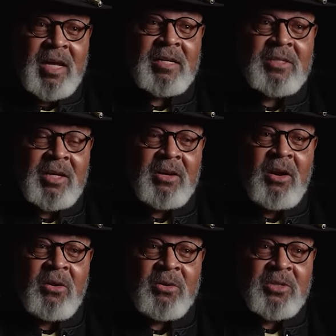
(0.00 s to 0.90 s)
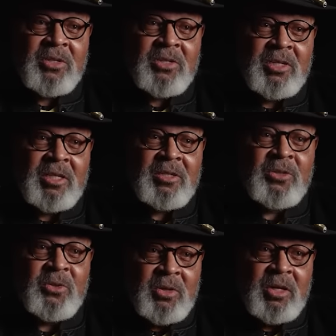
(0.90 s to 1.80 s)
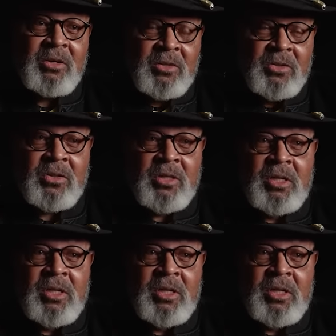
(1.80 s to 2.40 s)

had to take ROTC two years.